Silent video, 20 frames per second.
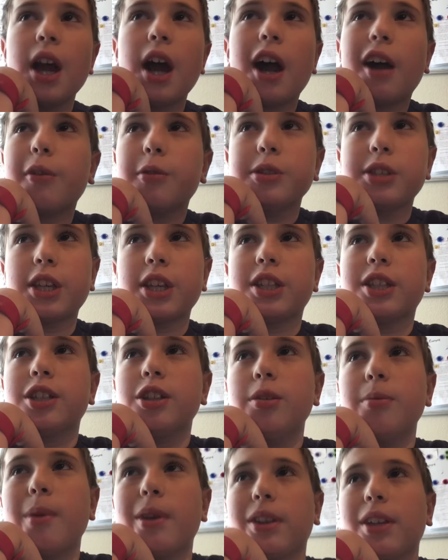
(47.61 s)
I was
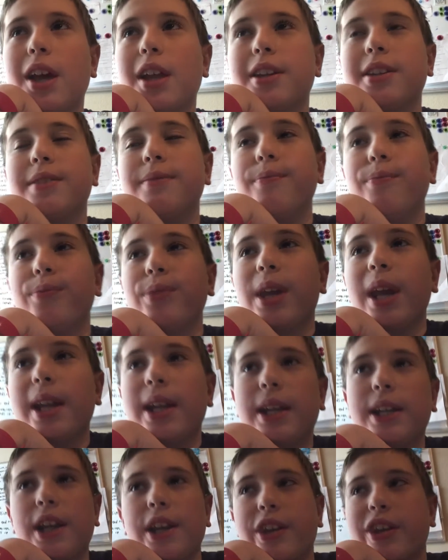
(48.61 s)
assuming that
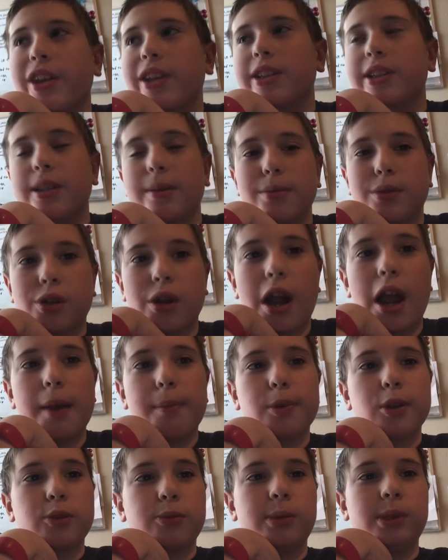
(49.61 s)
getting the 10
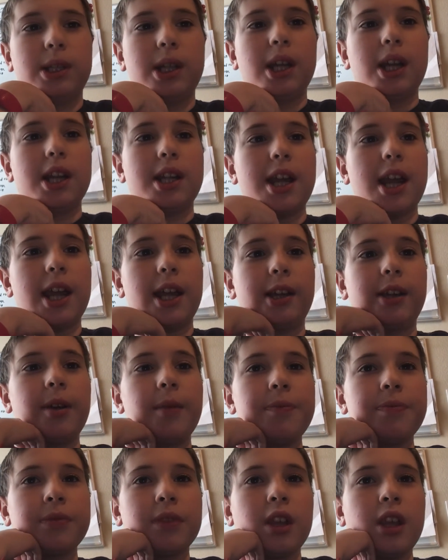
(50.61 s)
subscribers was going to
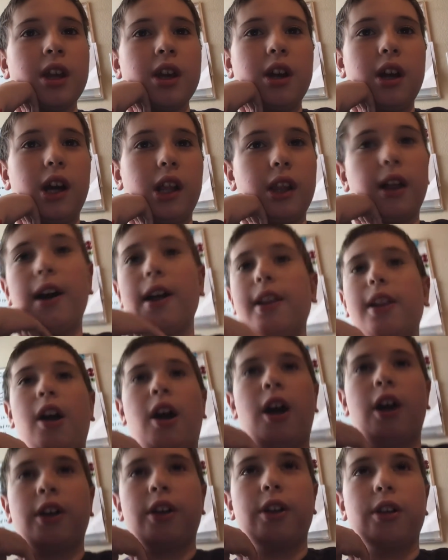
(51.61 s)
take a lot
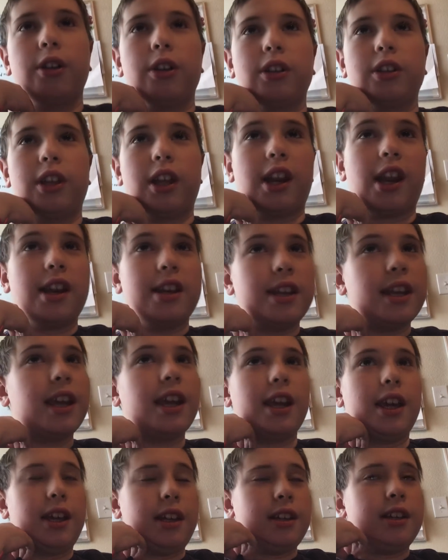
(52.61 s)
longer than it
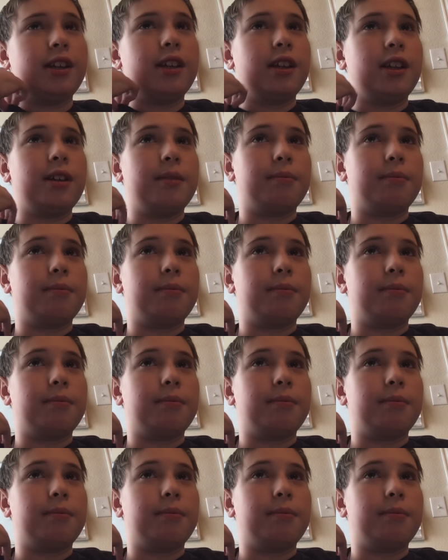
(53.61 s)
did.